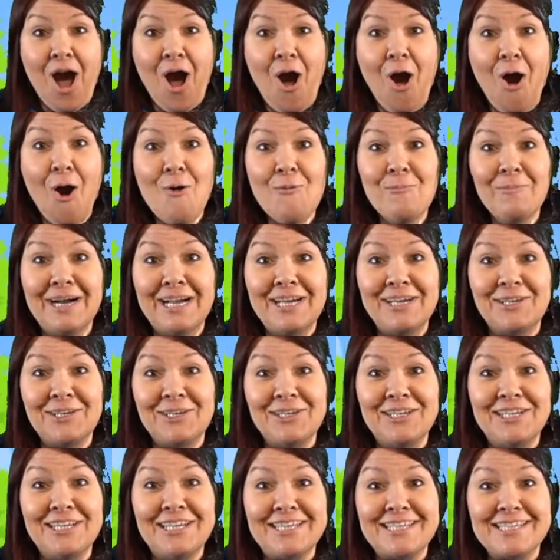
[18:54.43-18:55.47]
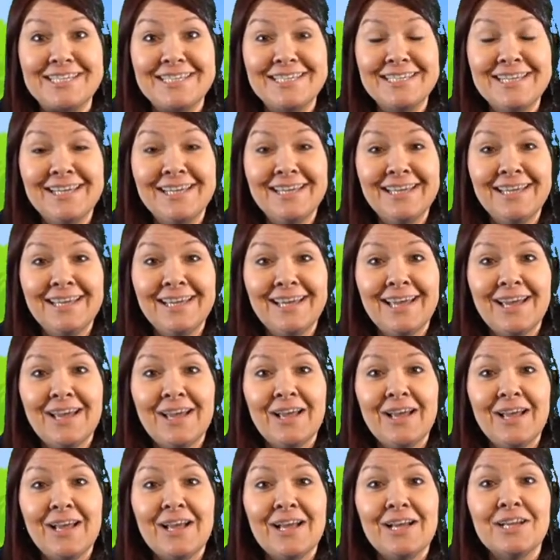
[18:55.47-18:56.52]
Oh my goodness.
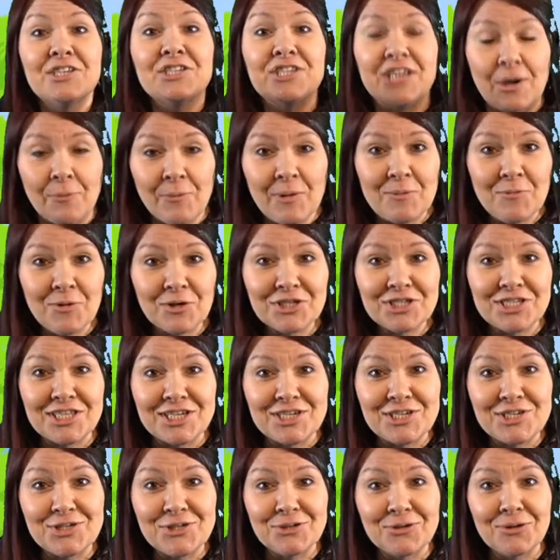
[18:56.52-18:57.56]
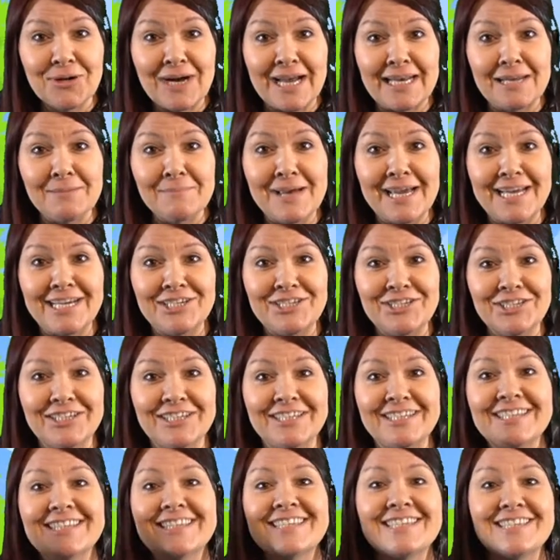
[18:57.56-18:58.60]
Shall we watch this short animation
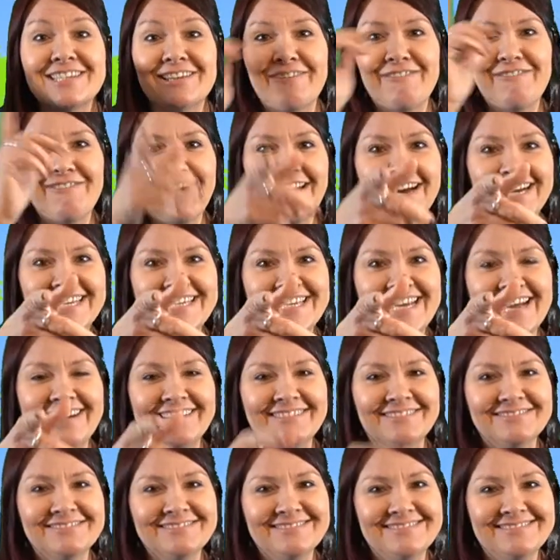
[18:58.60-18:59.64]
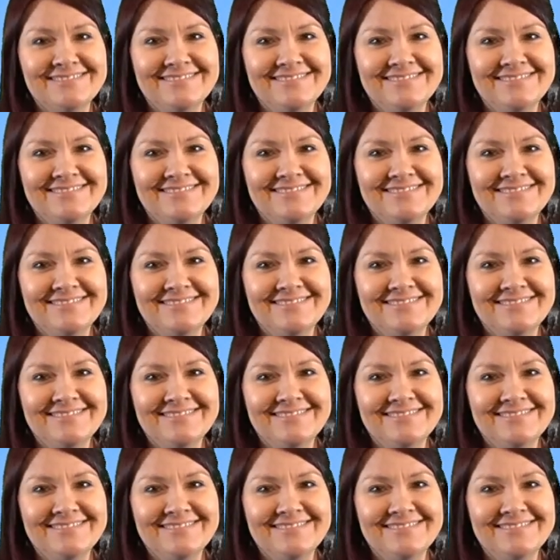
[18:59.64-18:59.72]
to find out?